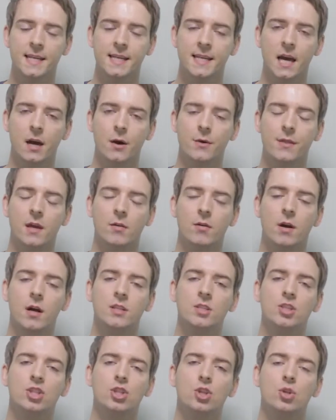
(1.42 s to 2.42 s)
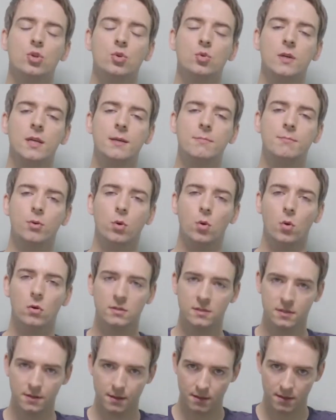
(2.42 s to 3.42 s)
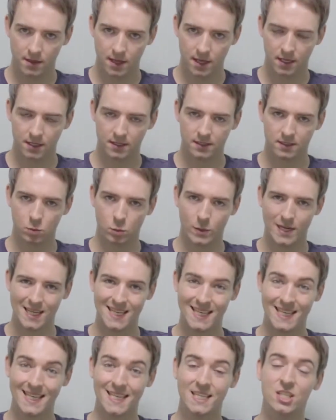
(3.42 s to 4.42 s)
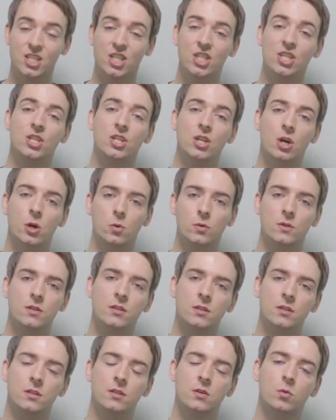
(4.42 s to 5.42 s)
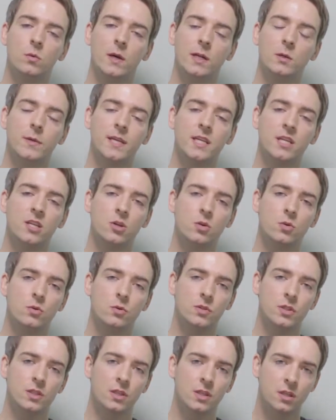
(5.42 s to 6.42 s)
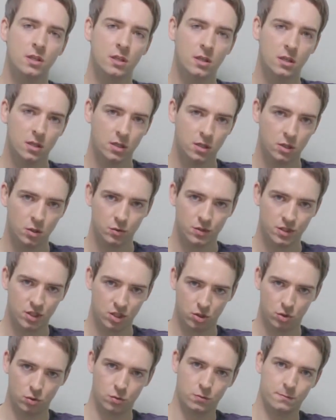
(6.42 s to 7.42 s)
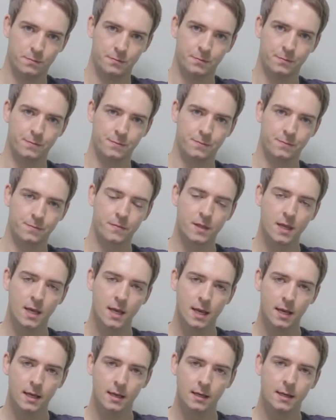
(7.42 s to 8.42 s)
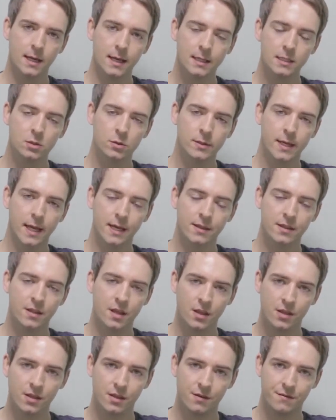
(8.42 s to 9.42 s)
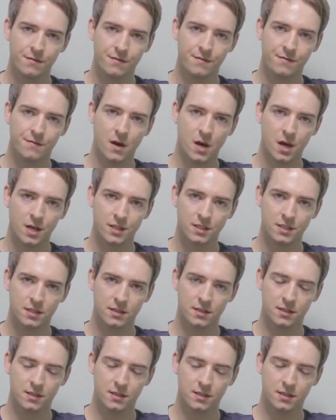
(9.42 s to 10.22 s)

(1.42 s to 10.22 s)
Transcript: Now, there are two important things we need to note when we use used to. Let's look at the first